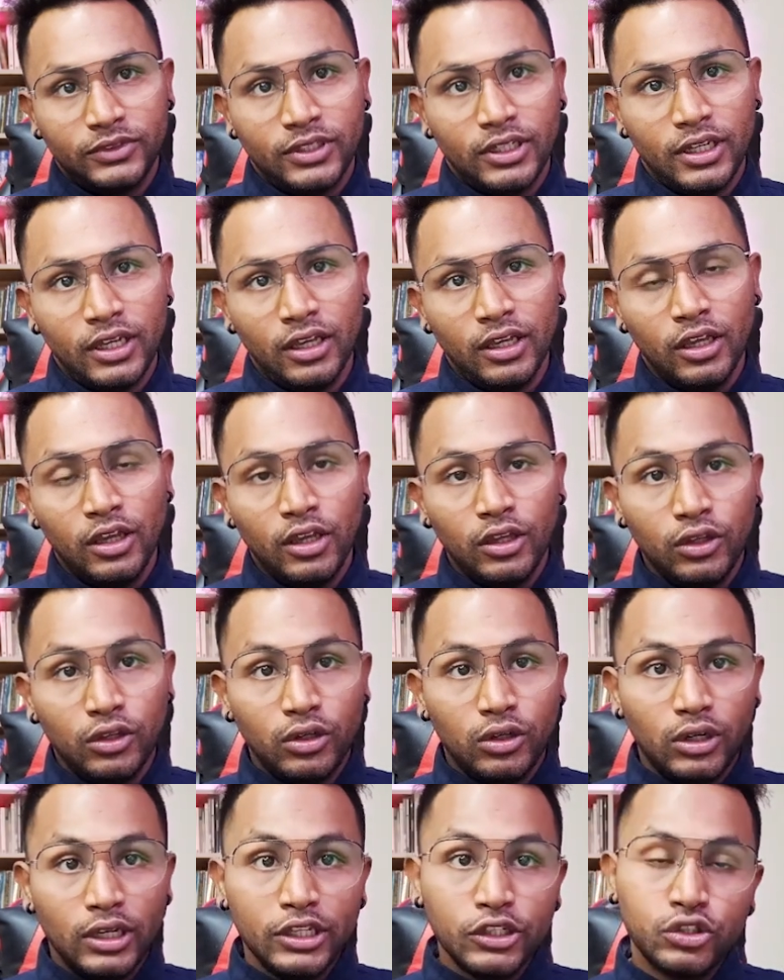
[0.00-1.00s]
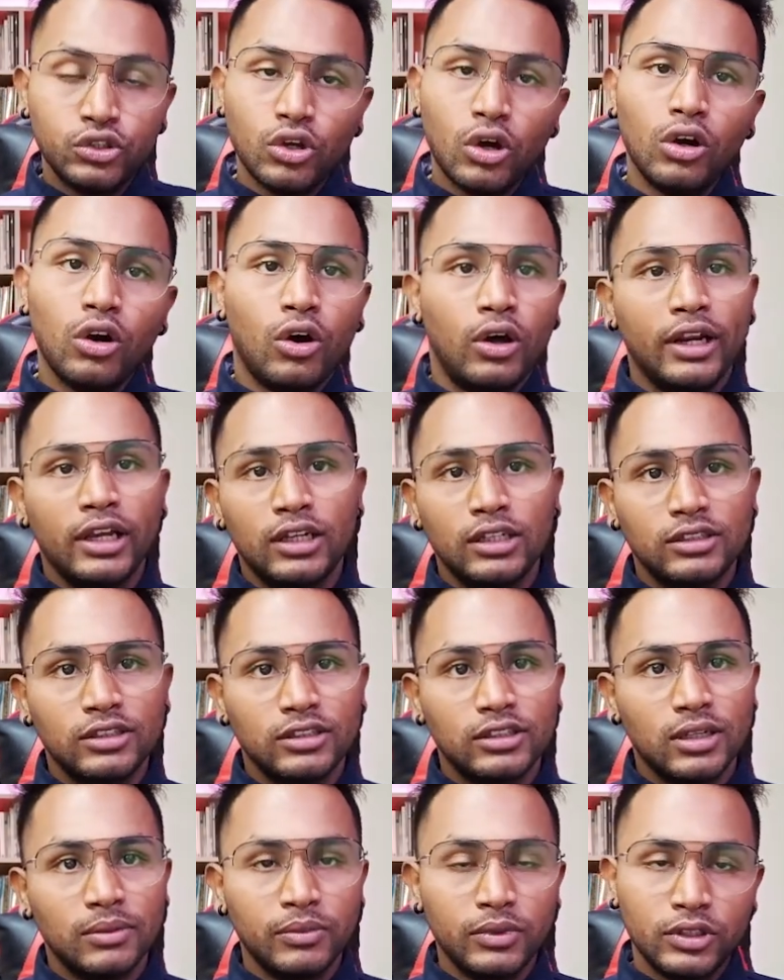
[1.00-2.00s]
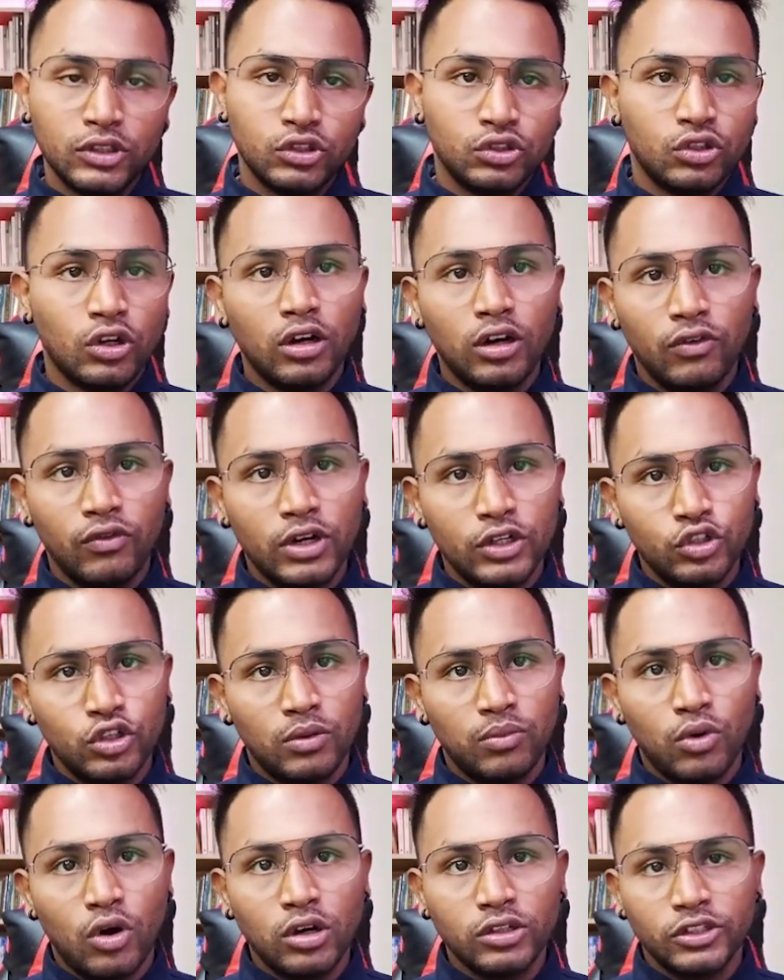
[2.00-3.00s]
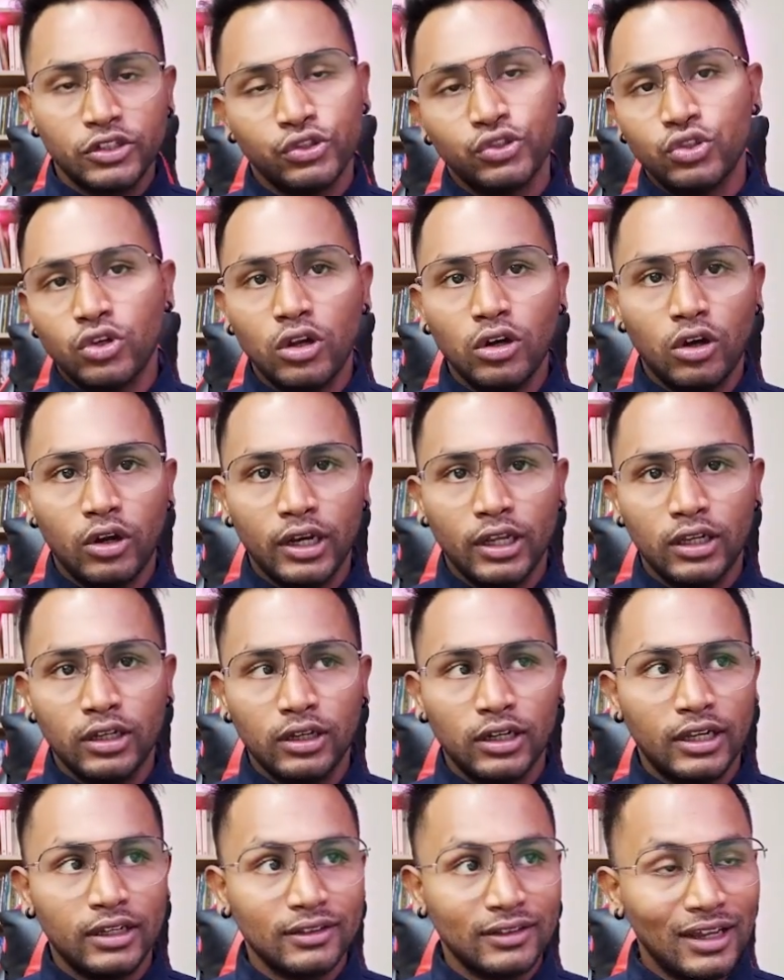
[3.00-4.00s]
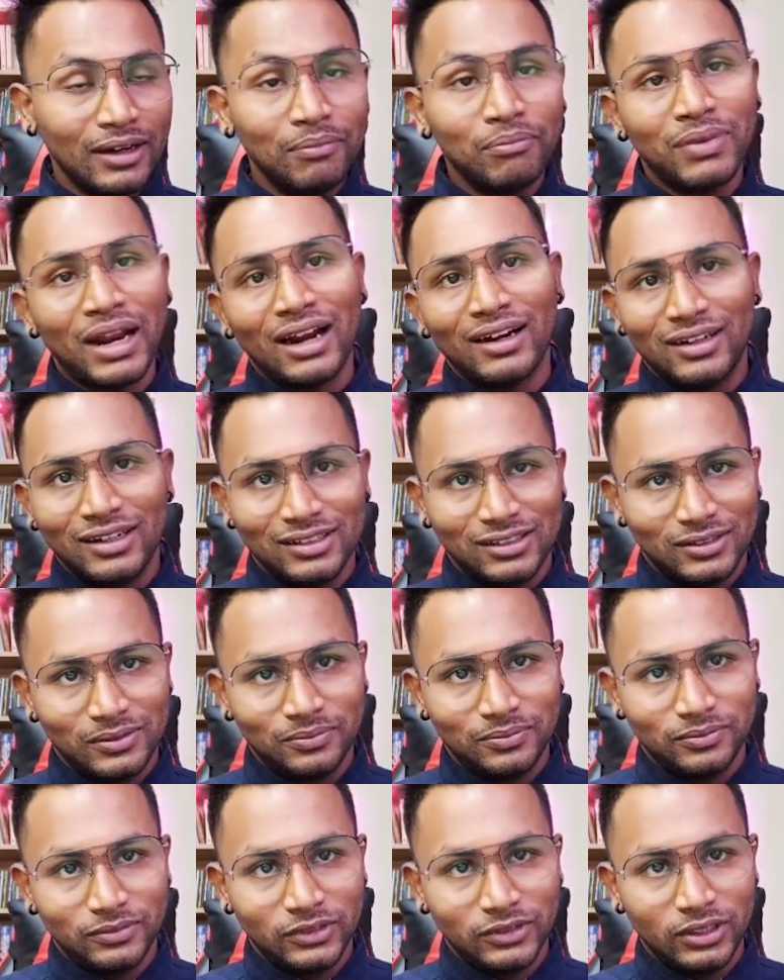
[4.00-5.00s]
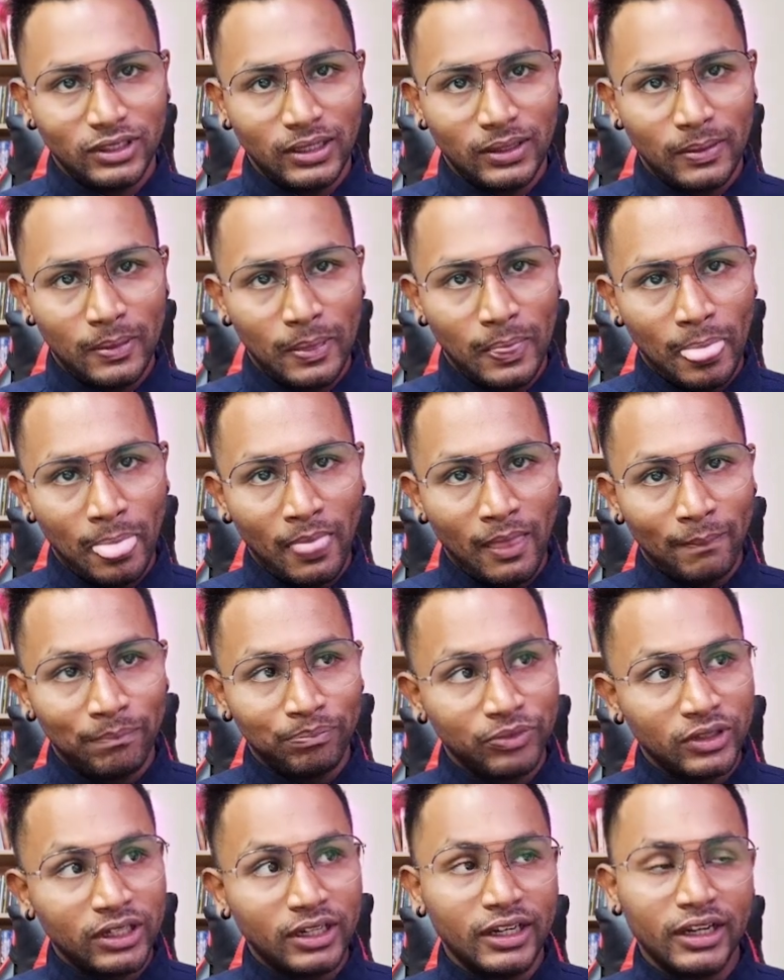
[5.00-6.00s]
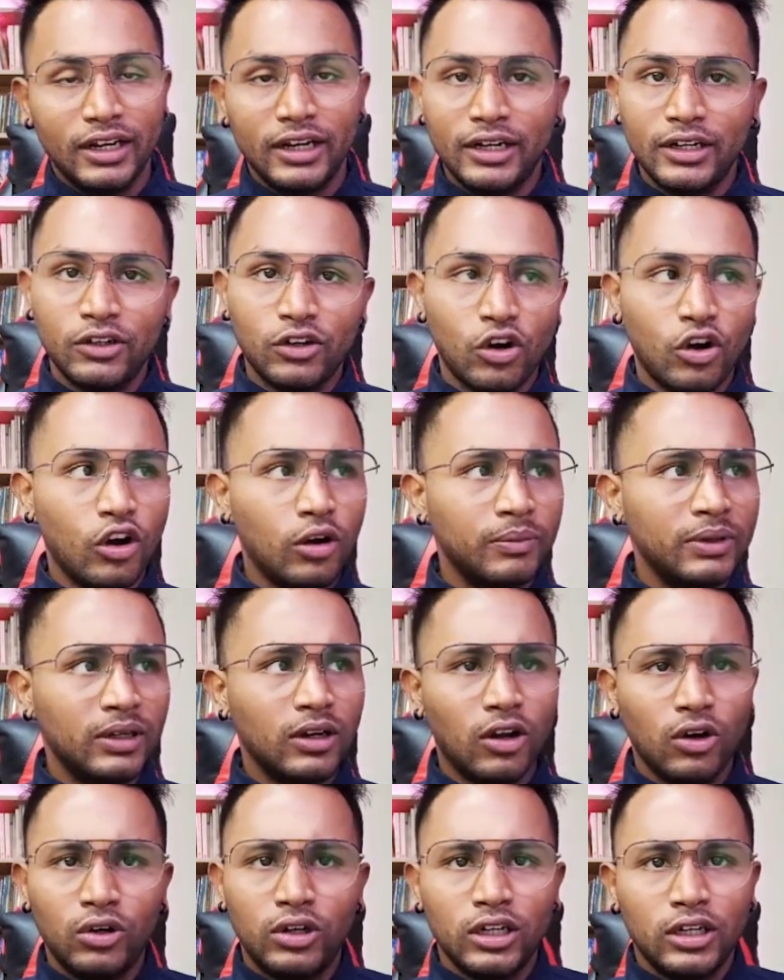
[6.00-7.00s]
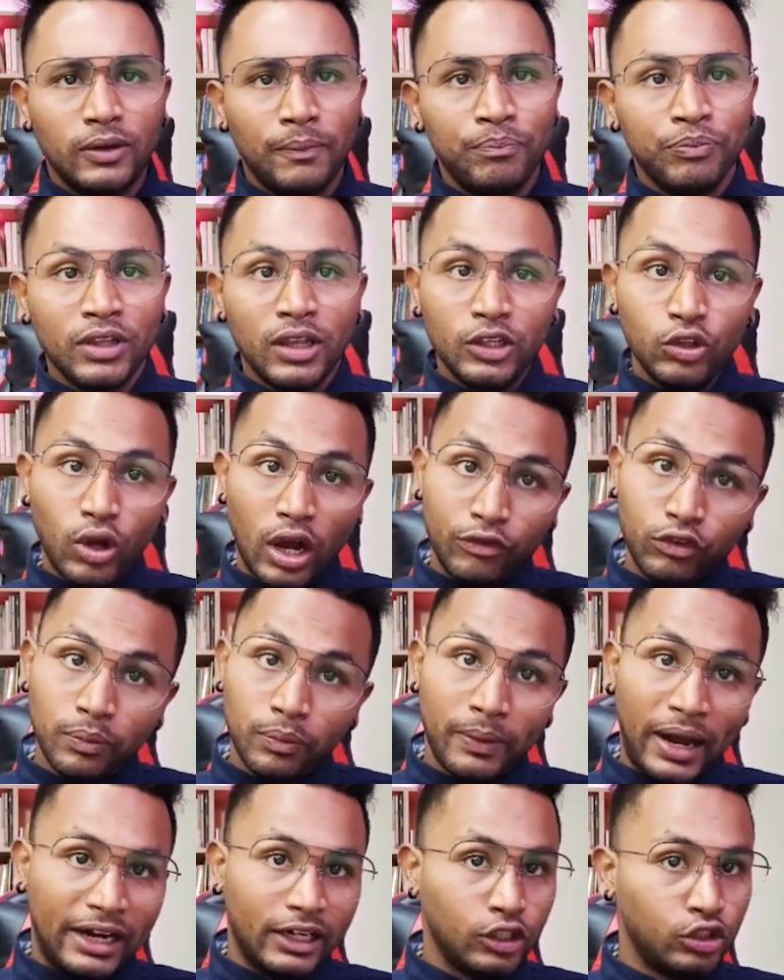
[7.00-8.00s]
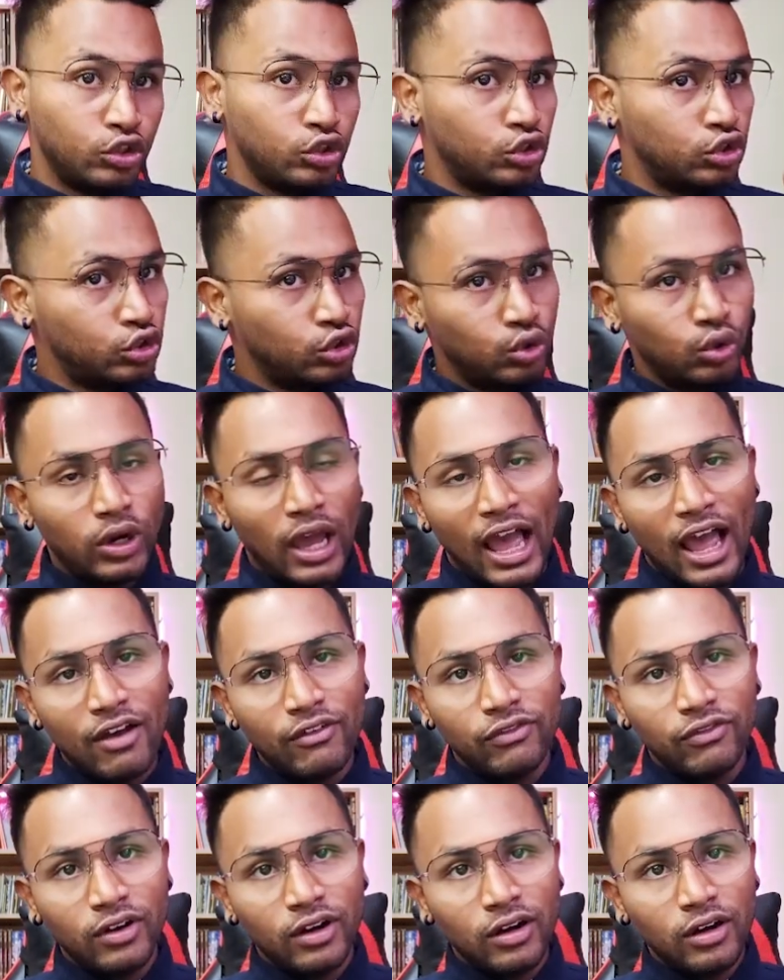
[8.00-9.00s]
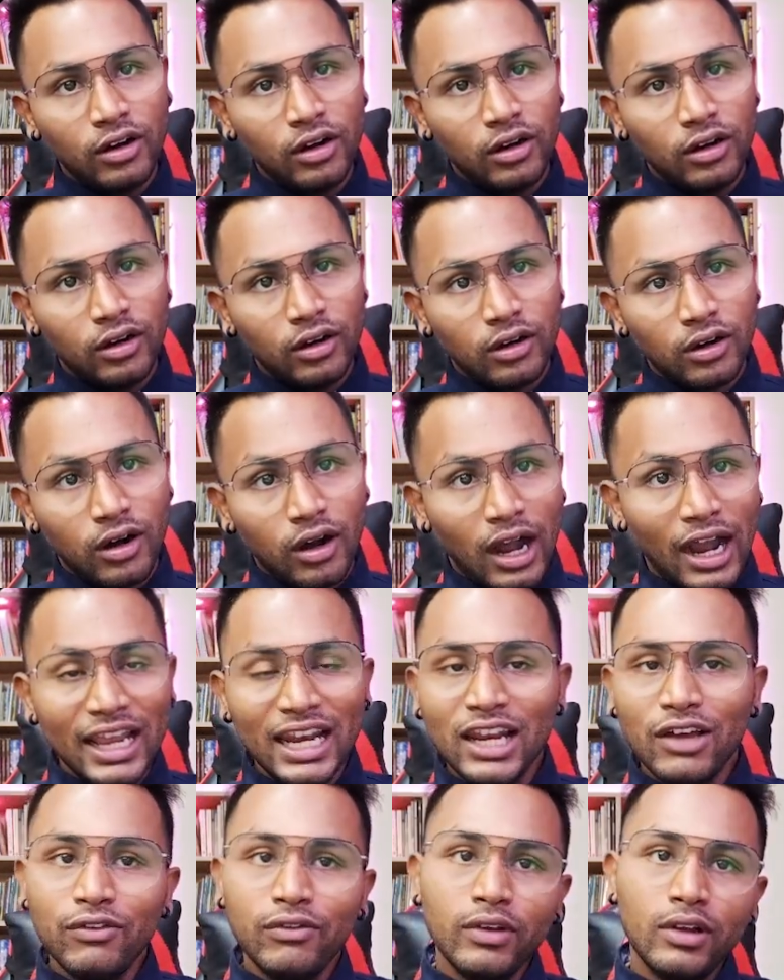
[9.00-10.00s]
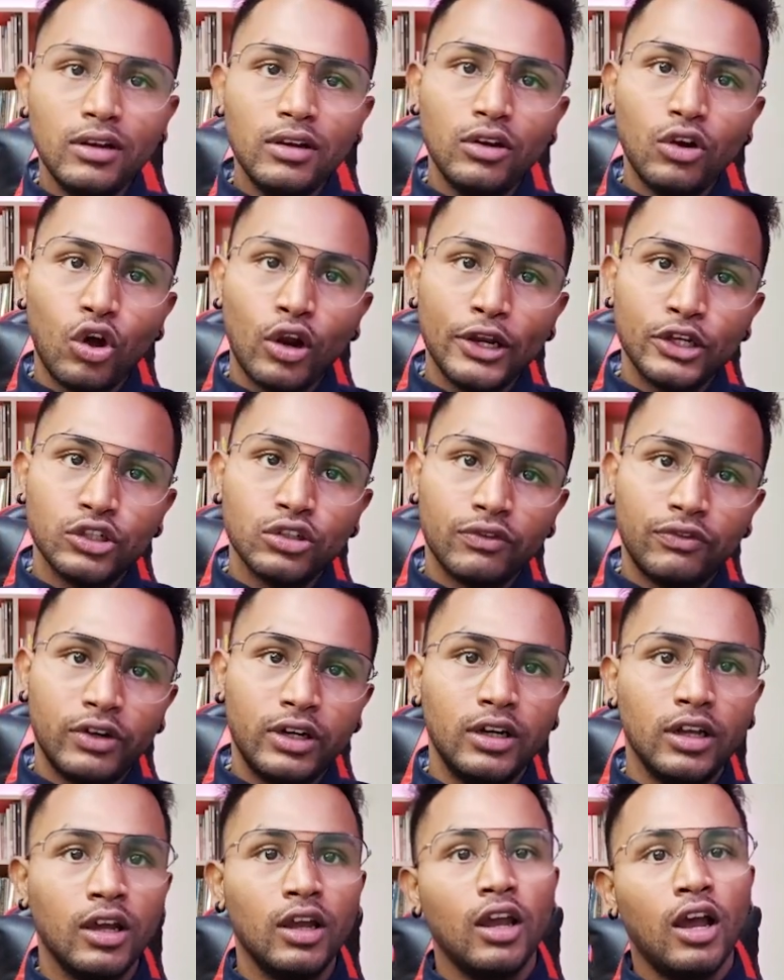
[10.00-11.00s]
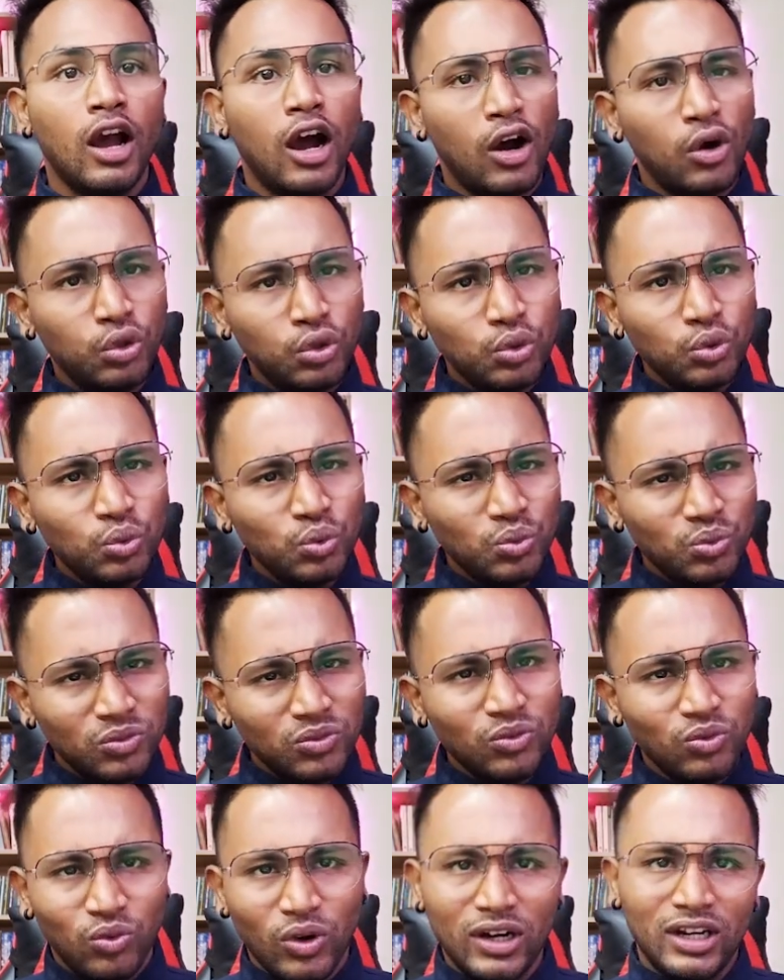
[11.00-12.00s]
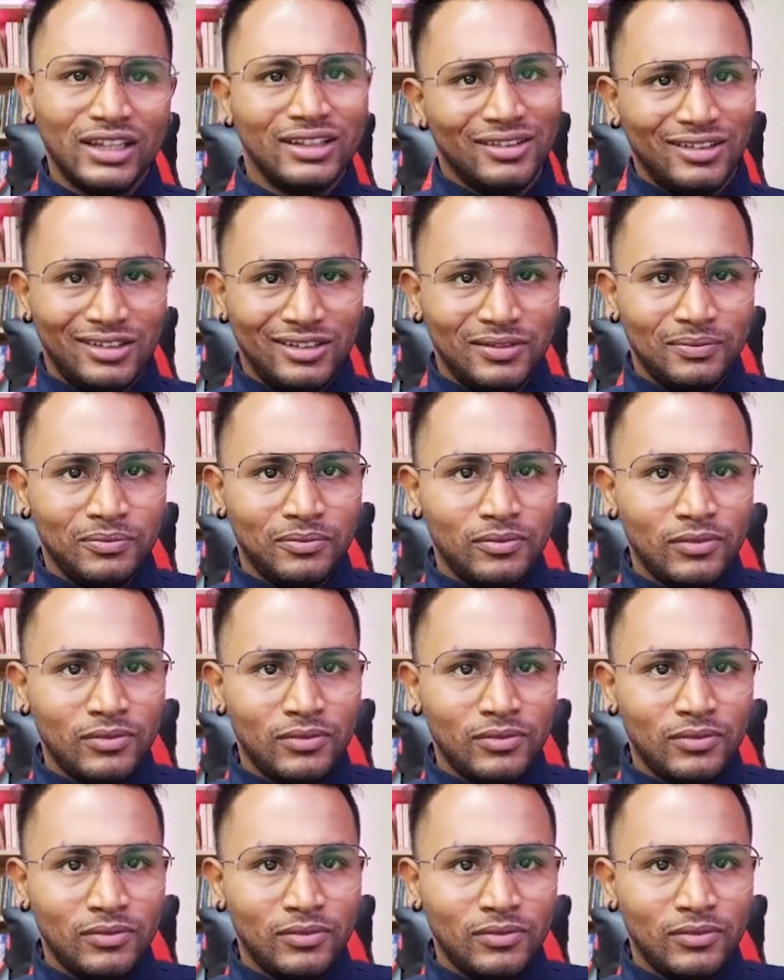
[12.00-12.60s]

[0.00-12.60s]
Okay, install Oracle system, install a virtual box, install Oracle, and then practice. Okay, create, drop, alter, you have to practice. You should have a high level knowledge of it, how to work in this.